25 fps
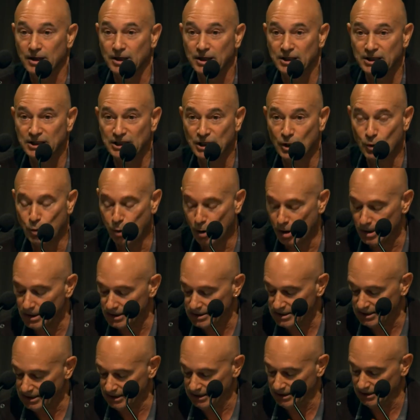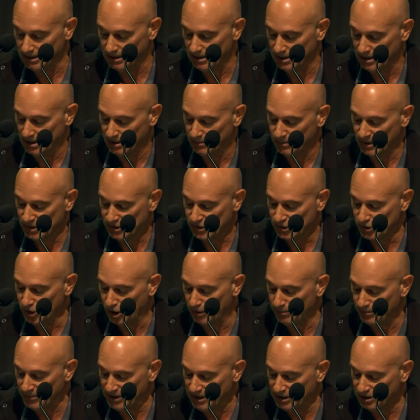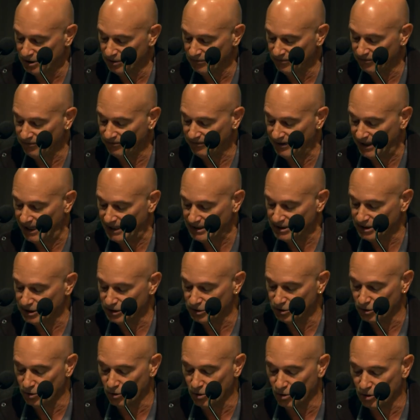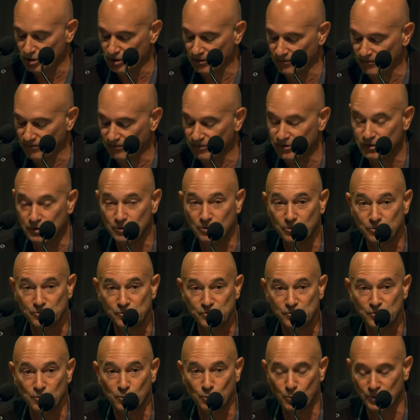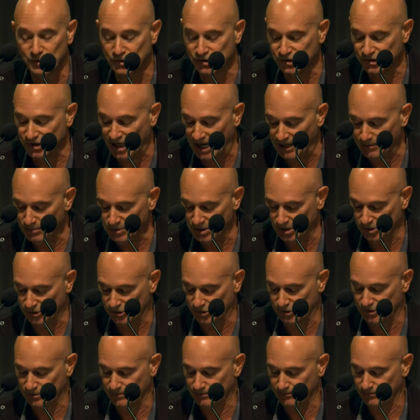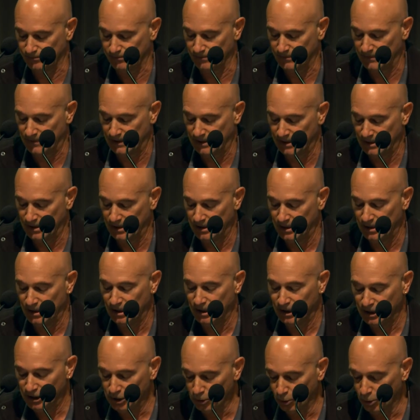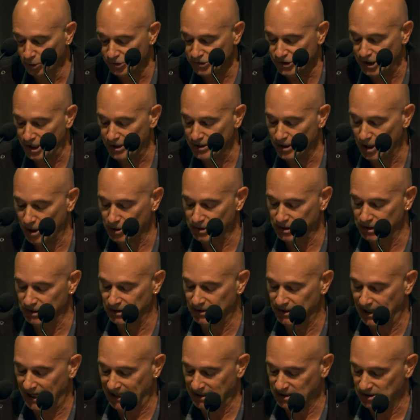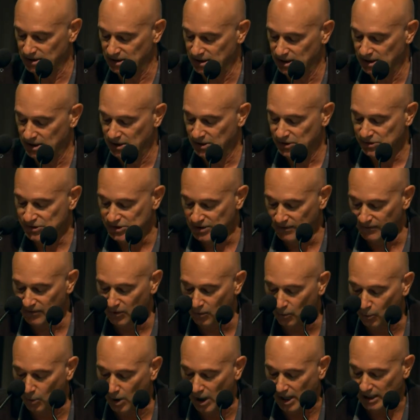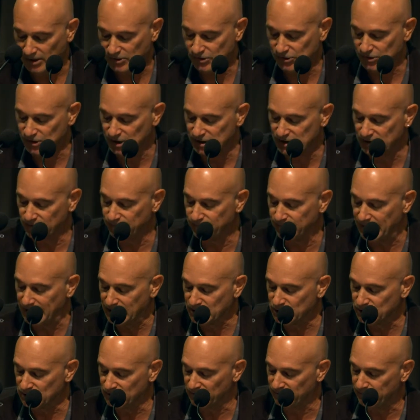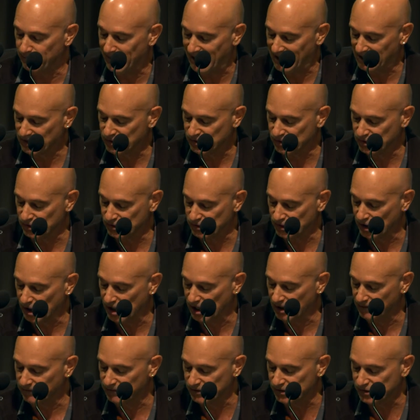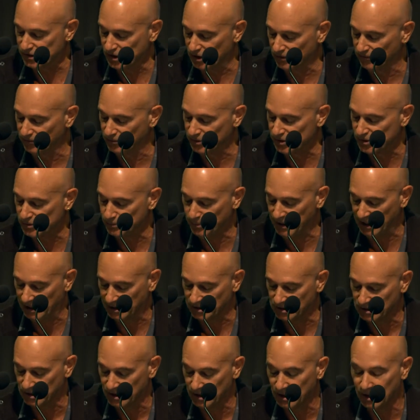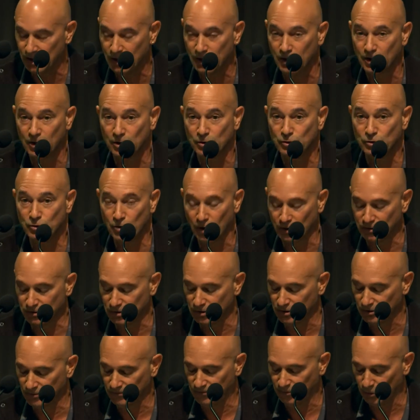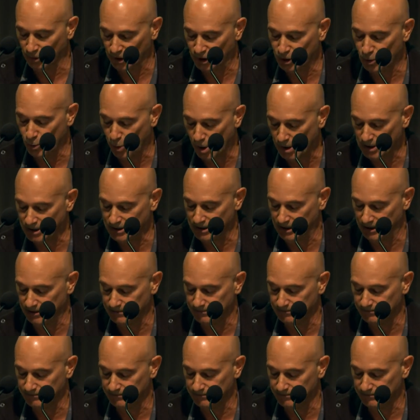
equality must not be conflated or confused with sameness. He also noted that civil rights is a function of man's desire for self-respect, not for equality.